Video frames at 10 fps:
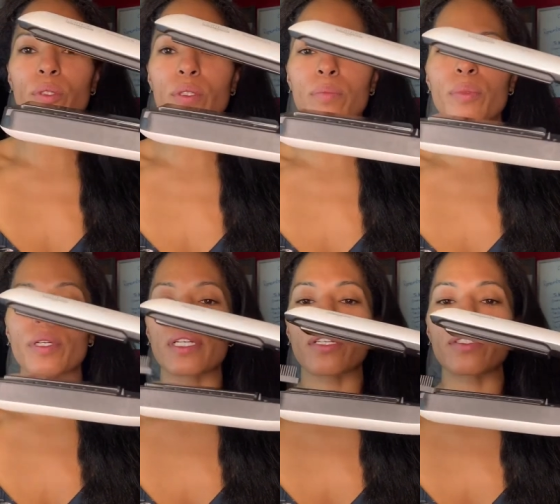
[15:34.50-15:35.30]
you can
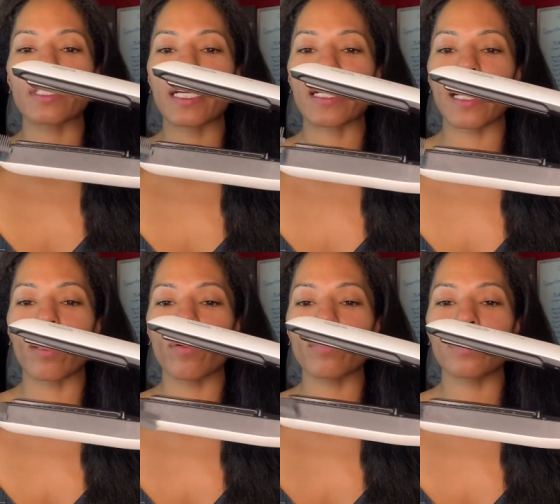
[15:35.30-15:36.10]
put in or take
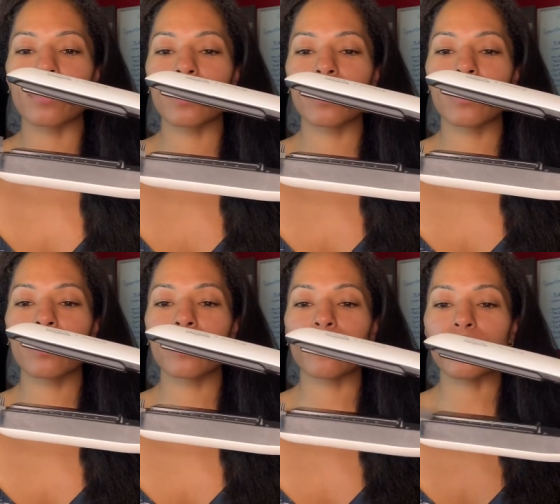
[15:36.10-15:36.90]
out
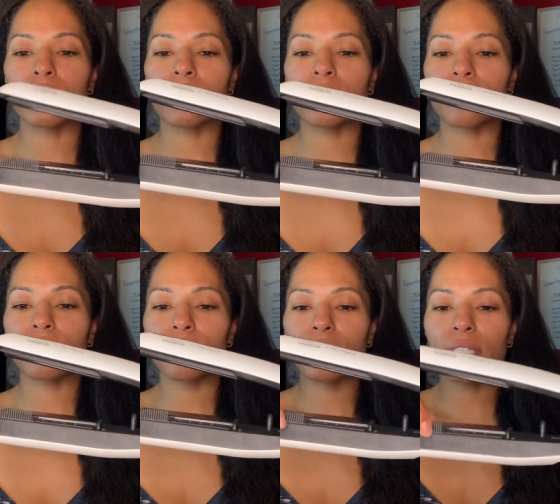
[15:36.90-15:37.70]
which is
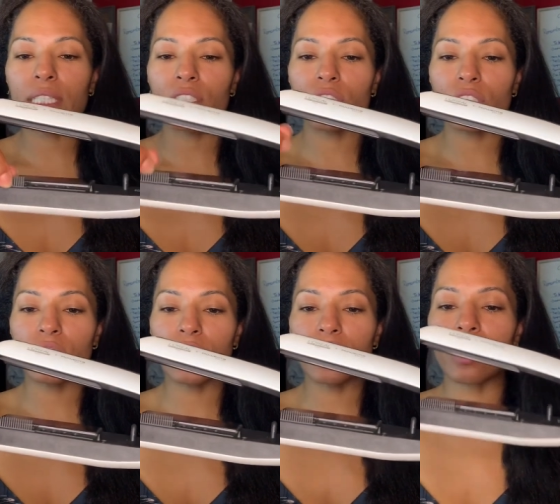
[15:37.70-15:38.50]
friggin'
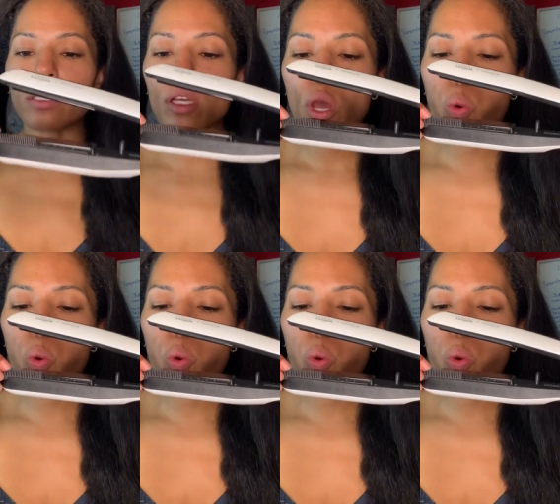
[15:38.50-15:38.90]
genius.